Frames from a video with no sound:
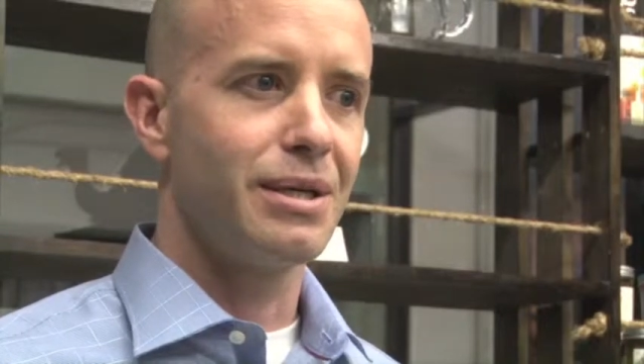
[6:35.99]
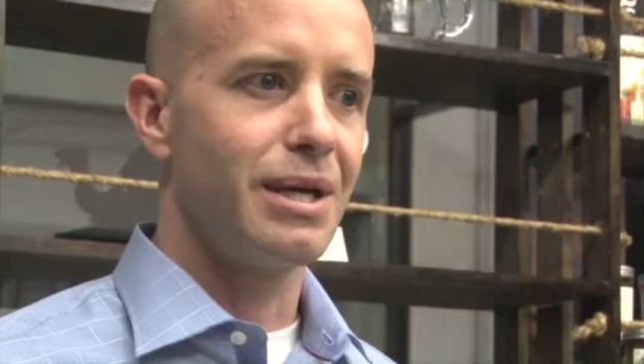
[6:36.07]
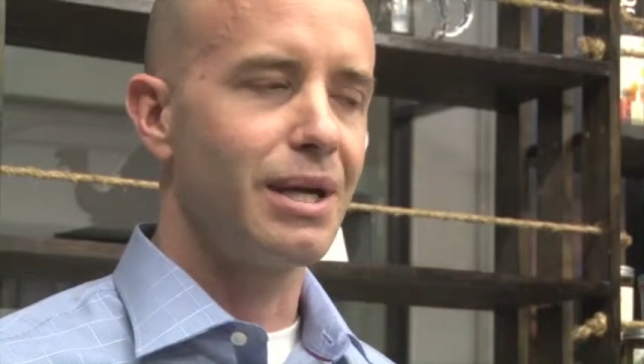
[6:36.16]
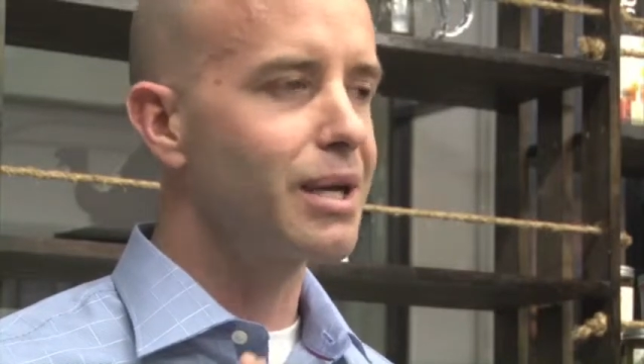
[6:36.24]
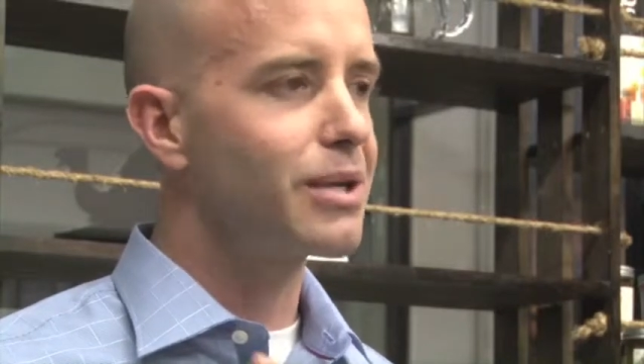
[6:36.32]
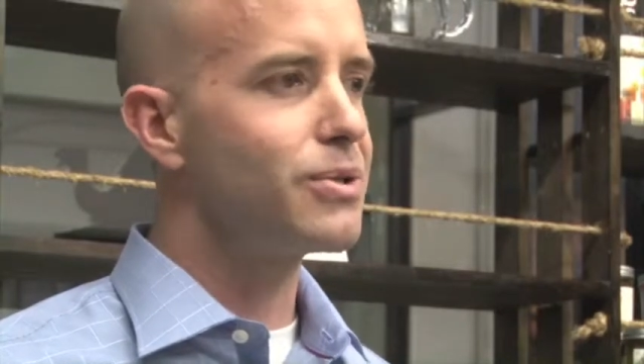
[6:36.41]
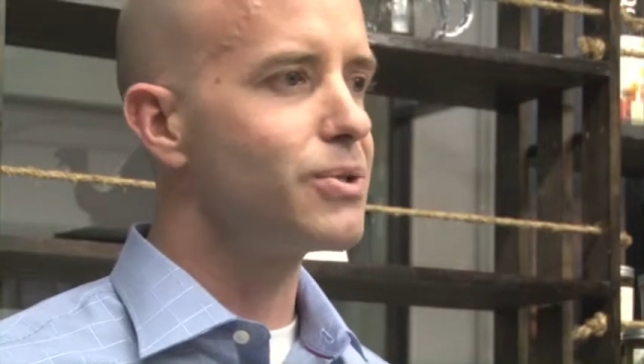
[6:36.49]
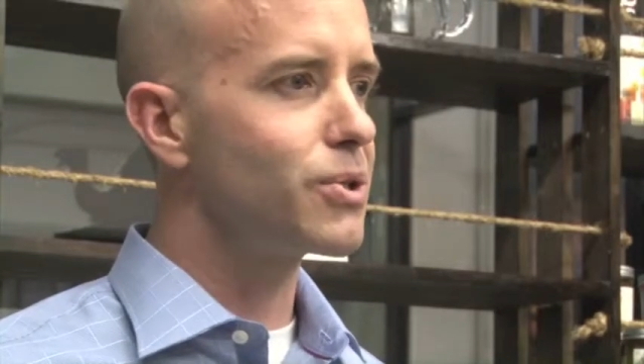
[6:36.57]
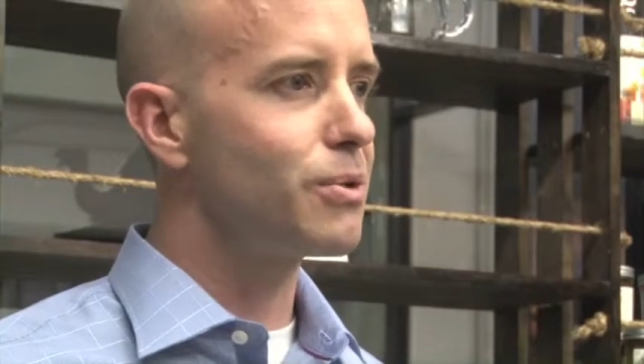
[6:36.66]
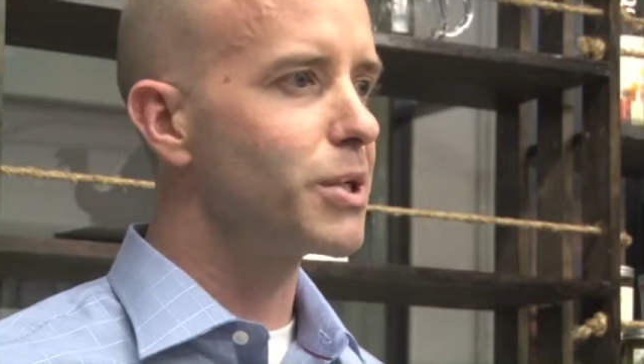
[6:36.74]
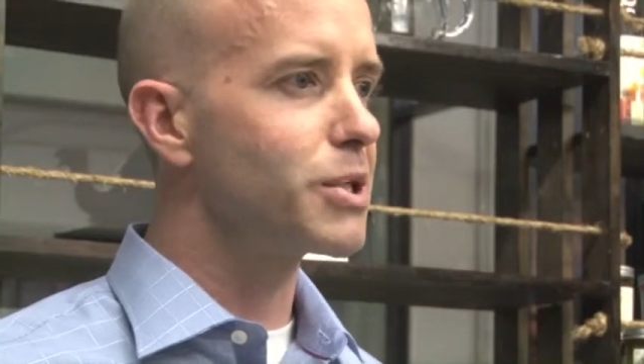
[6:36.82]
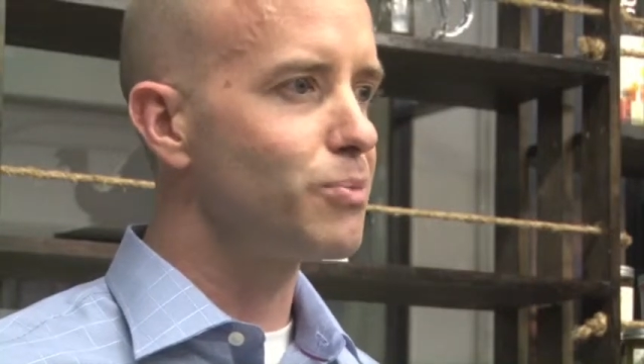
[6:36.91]
And I could do
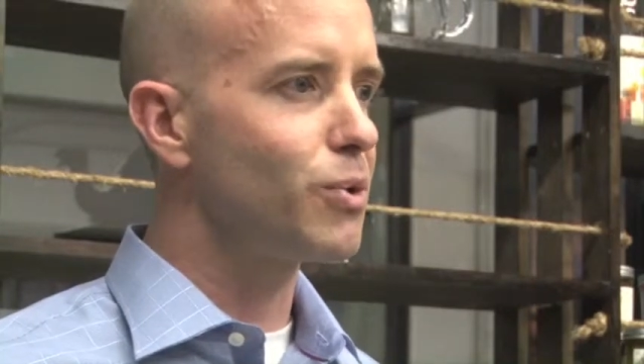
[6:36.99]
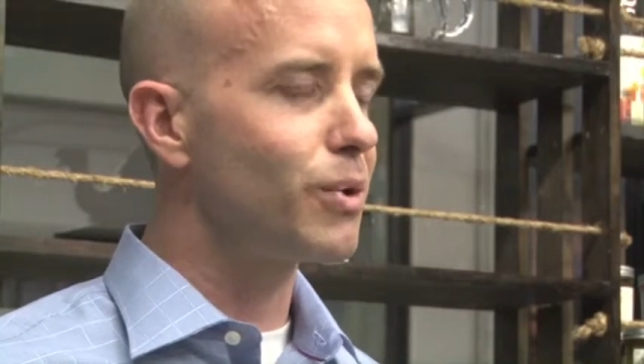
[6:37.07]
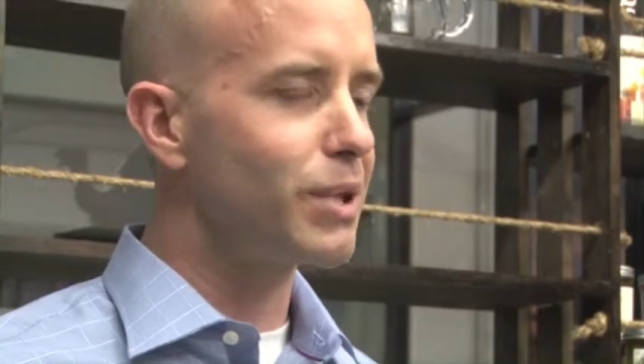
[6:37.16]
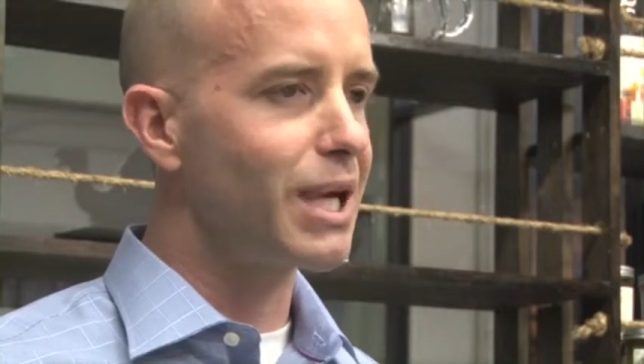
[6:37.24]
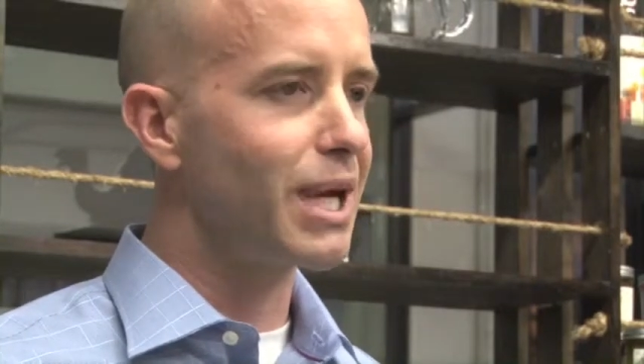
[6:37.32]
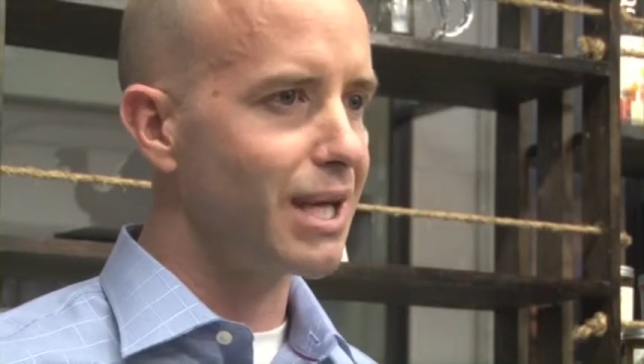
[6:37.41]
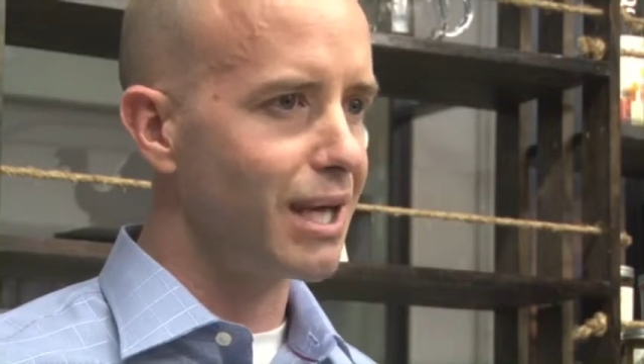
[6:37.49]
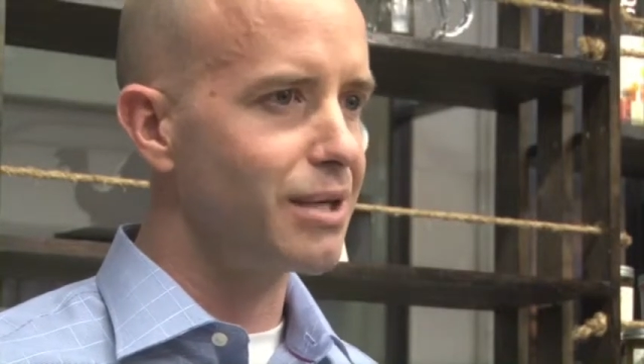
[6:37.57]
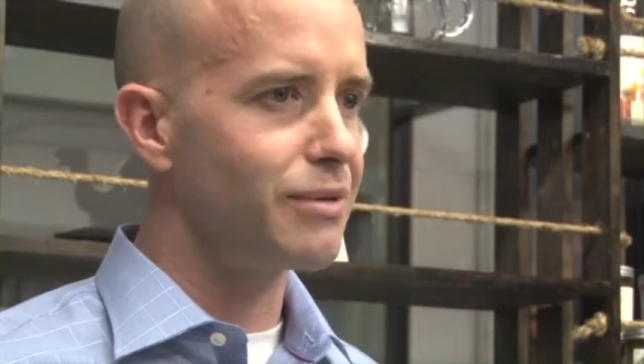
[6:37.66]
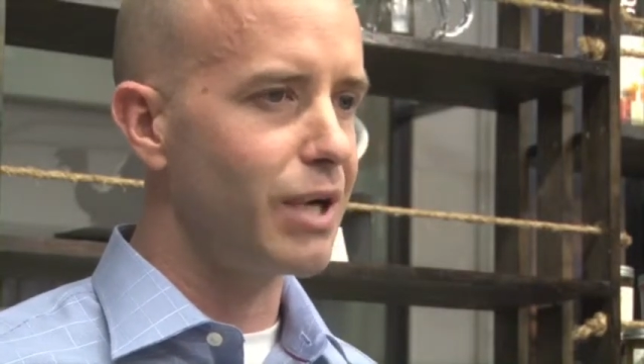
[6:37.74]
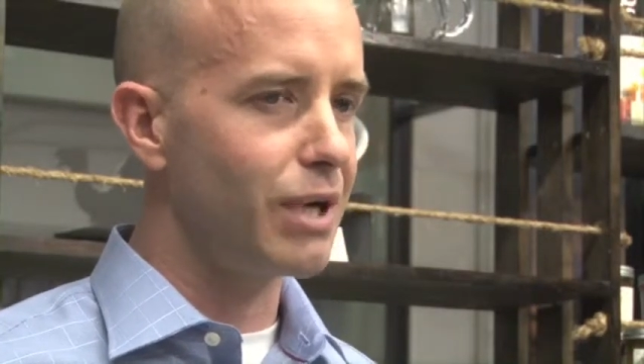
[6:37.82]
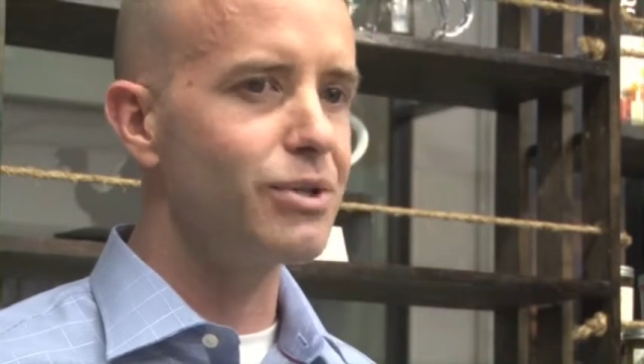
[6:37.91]
so much more with that kind
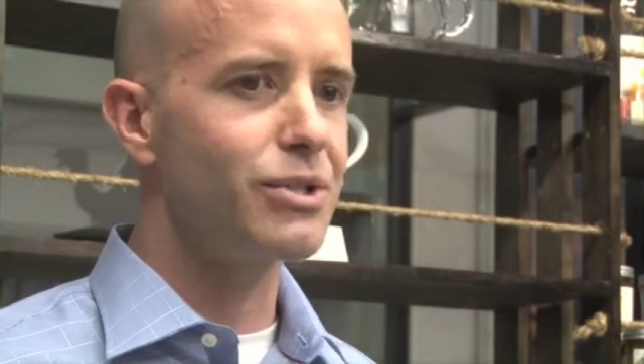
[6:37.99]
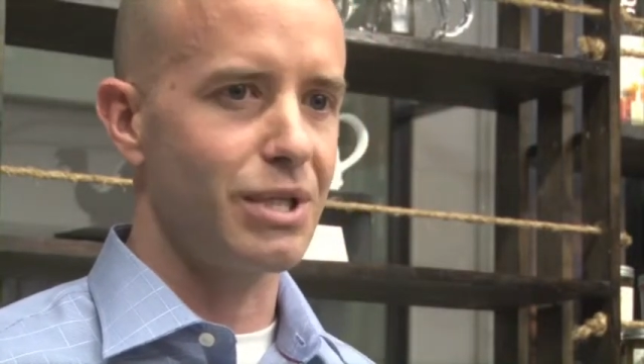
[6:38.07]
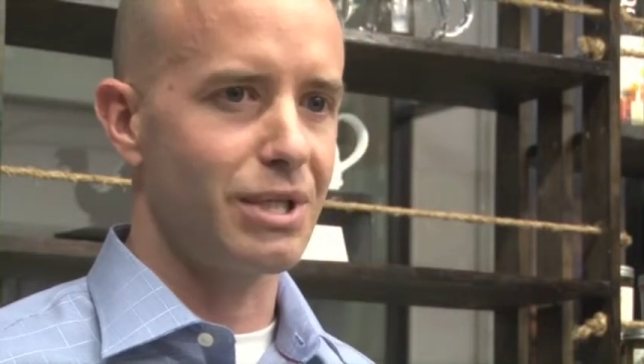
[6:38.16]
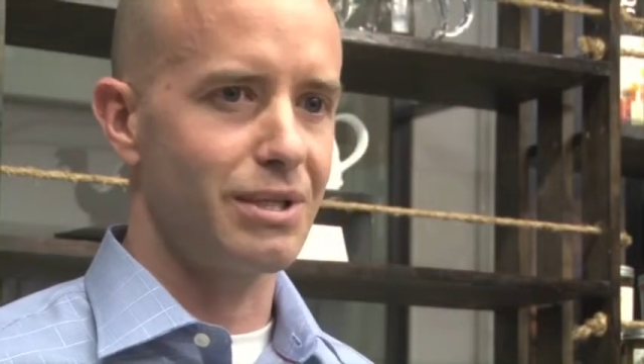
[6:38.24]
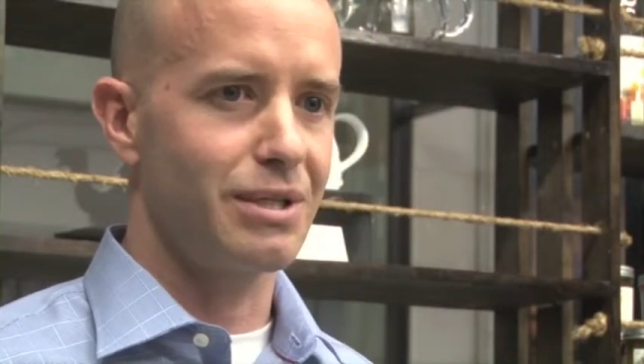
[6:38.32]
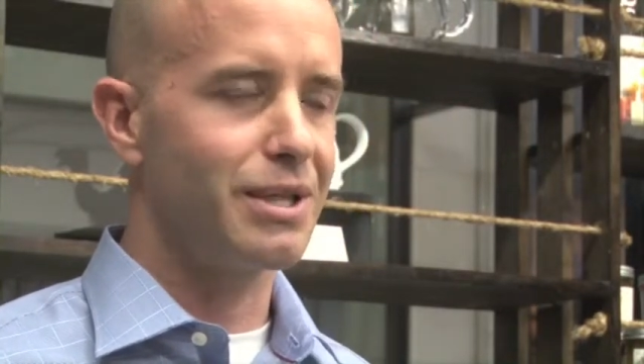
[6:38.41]
of energy